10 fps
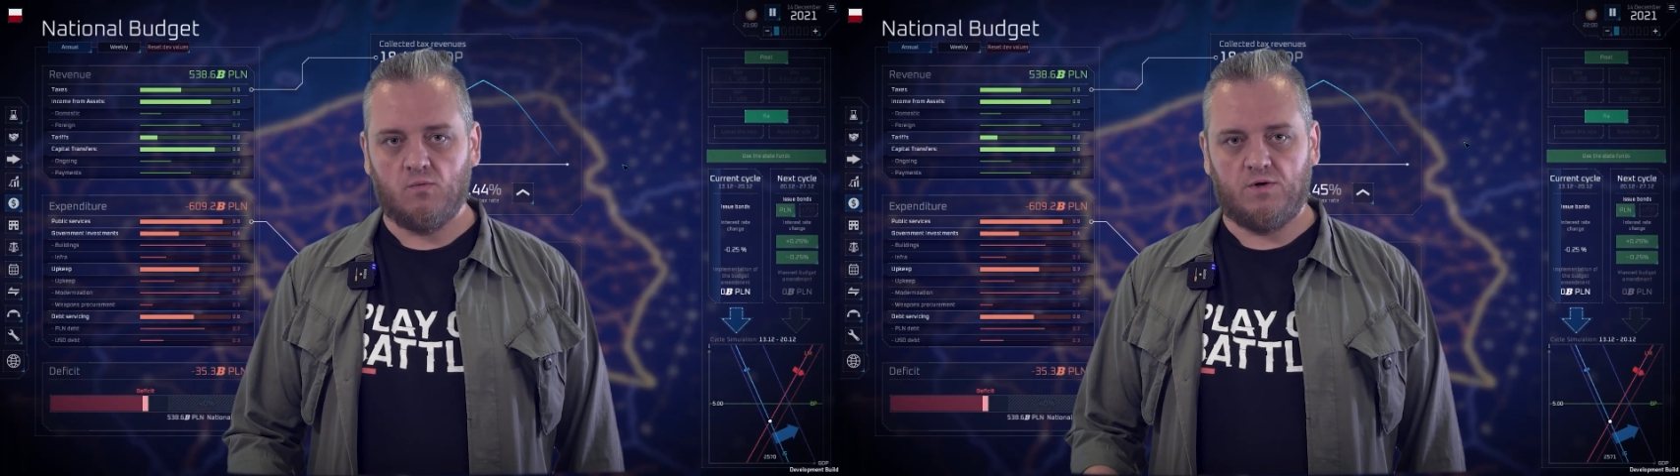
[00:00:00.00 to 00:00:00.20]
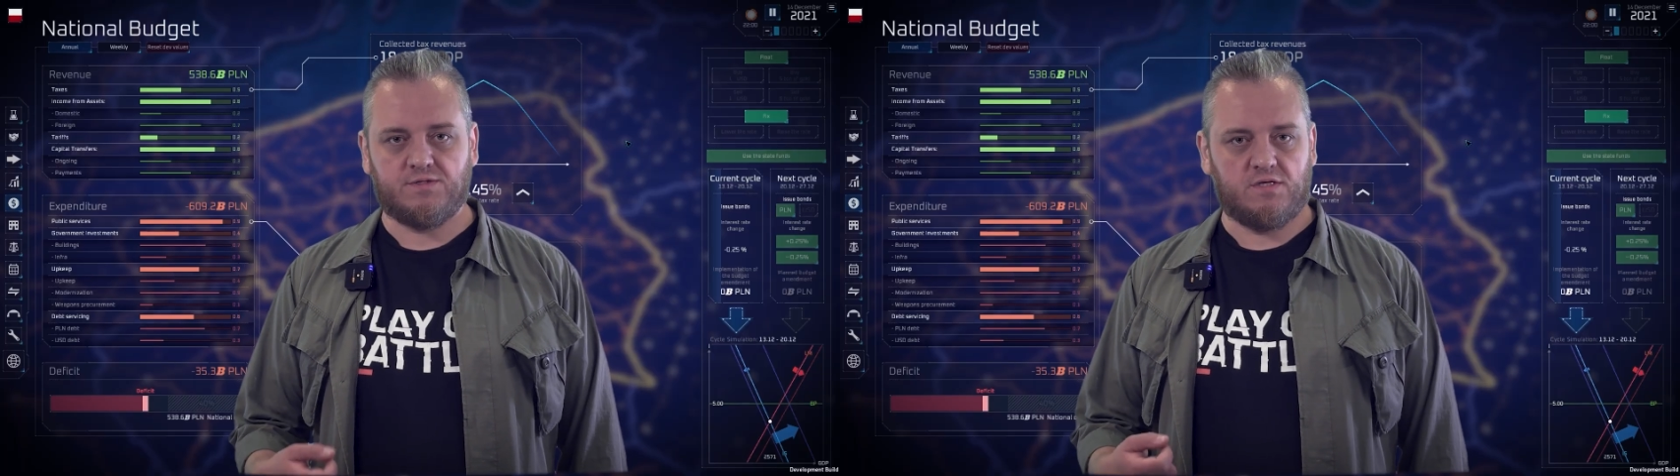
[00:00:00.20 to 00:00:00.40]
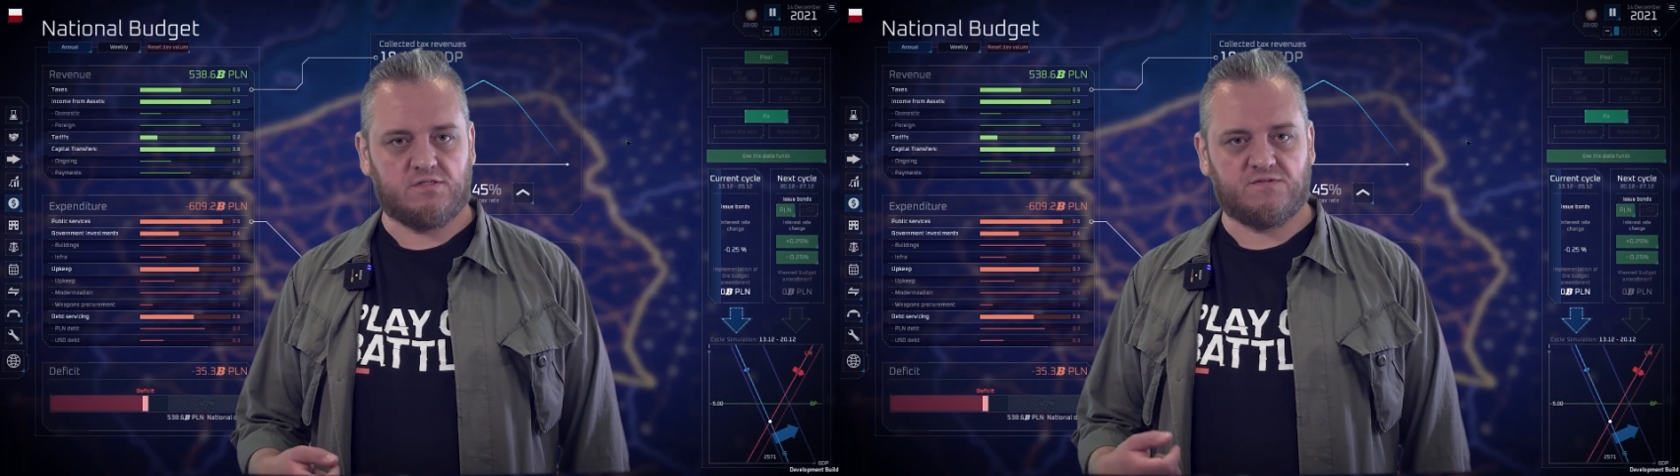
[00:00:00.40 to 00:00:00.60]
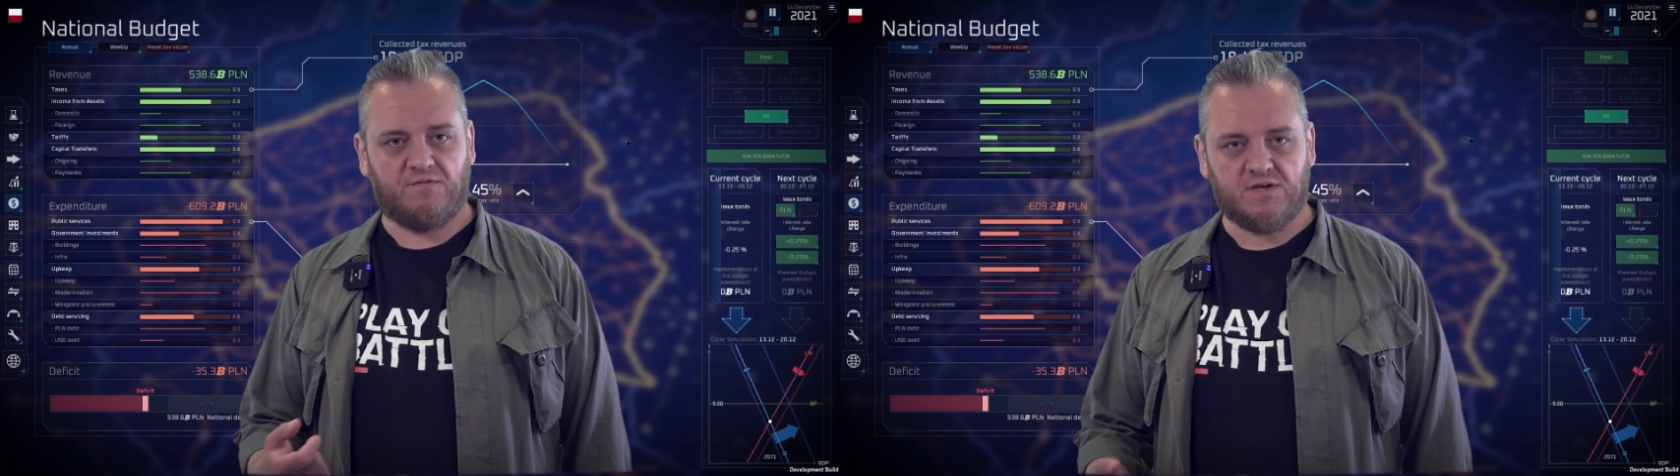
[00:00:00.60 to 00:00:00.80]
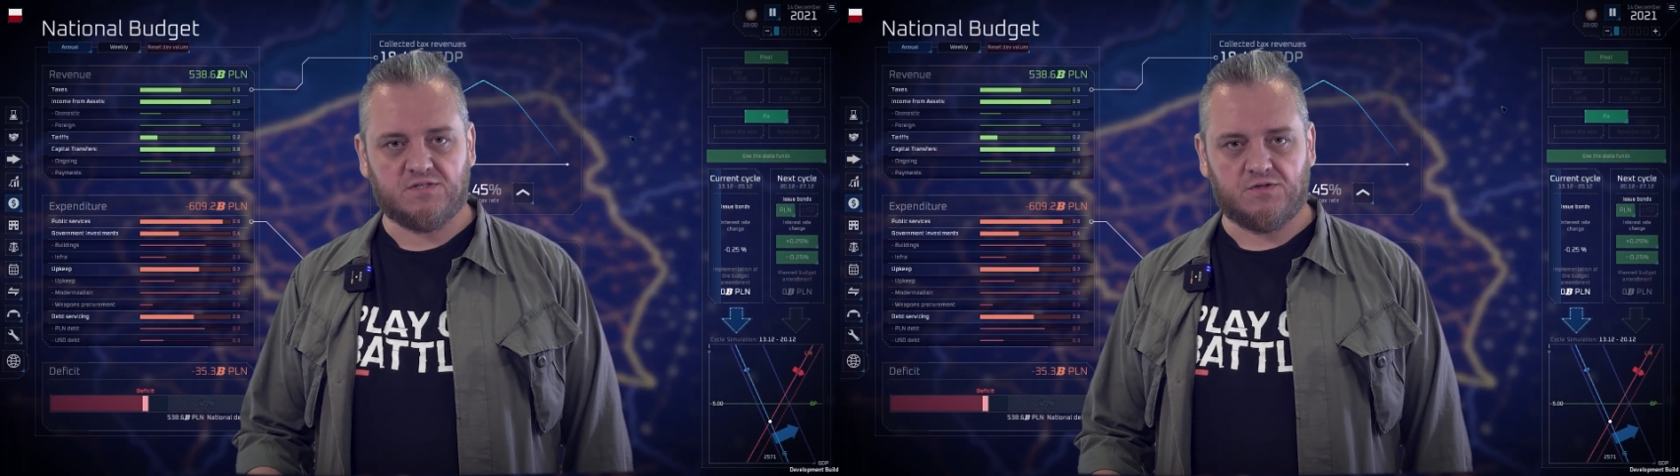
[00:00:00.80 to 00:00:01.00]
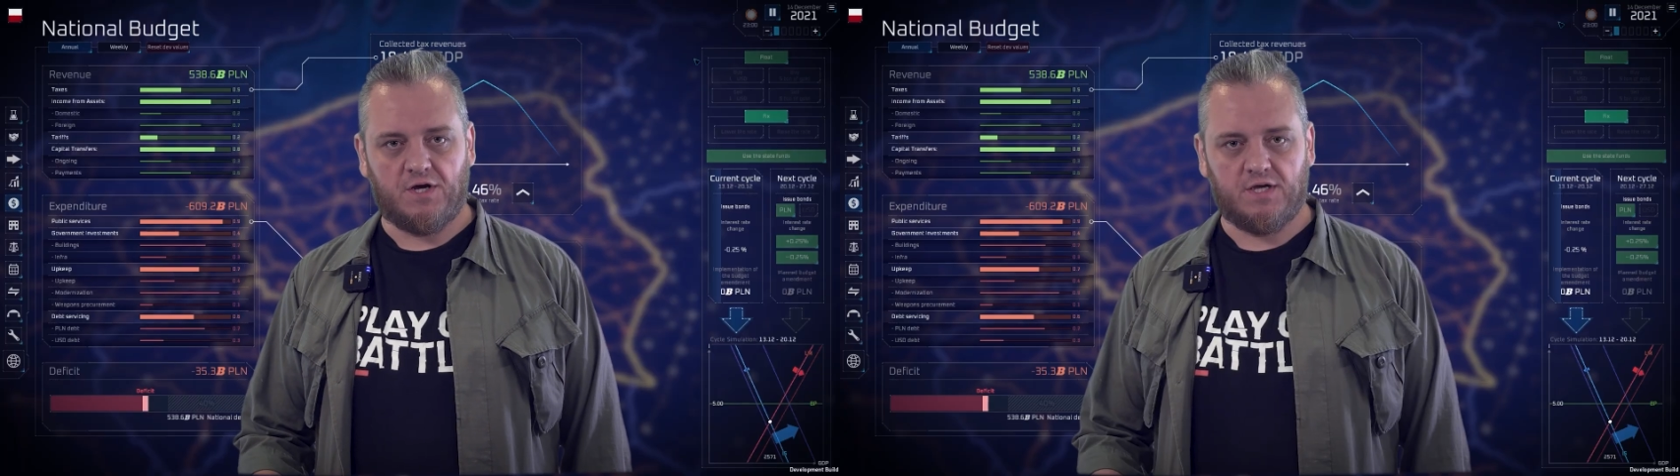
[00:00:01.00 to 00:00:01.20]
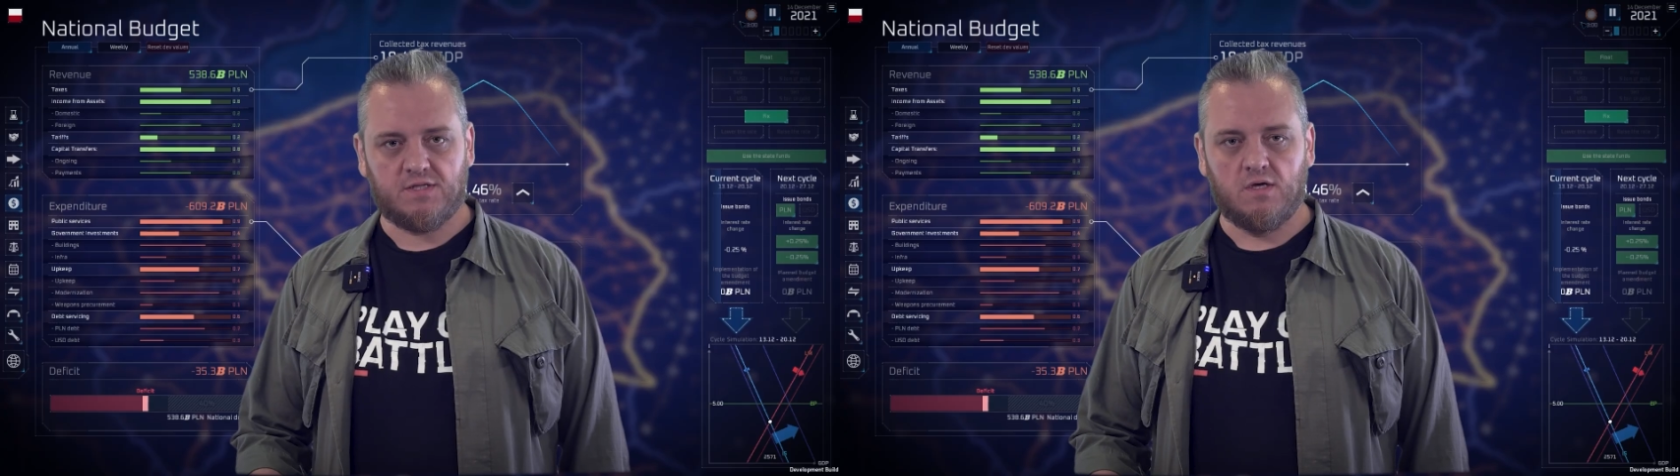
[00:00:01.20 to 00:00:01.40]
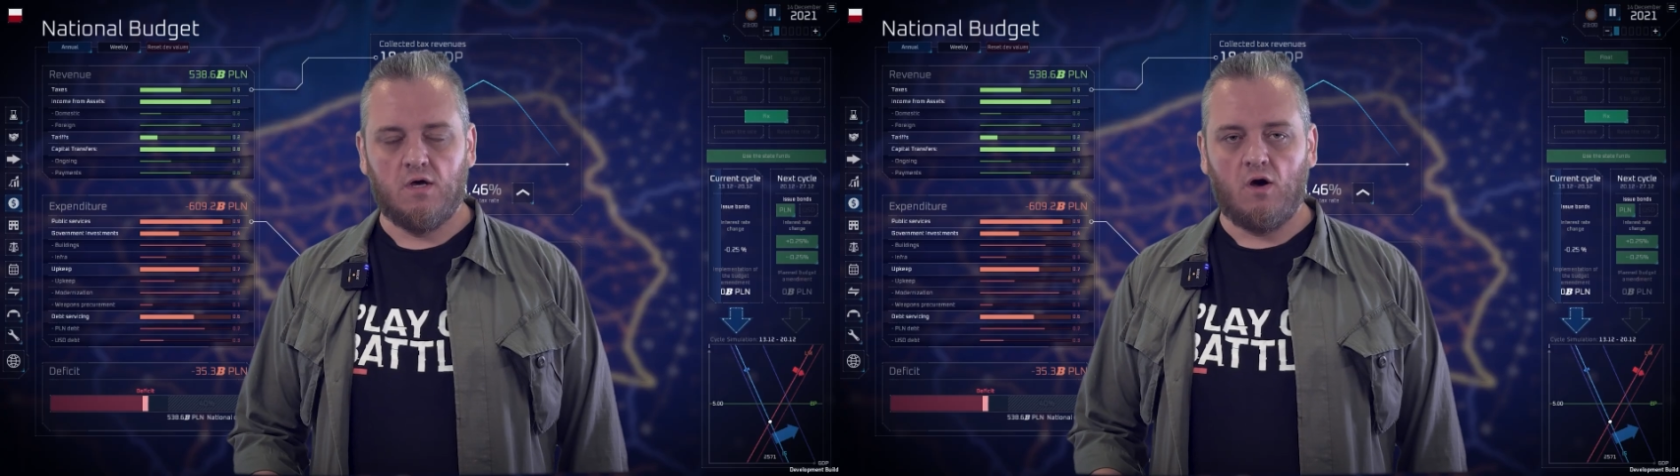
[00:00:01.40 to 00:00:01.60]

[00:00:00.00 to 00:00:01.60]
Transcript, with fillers: with its fixed rate,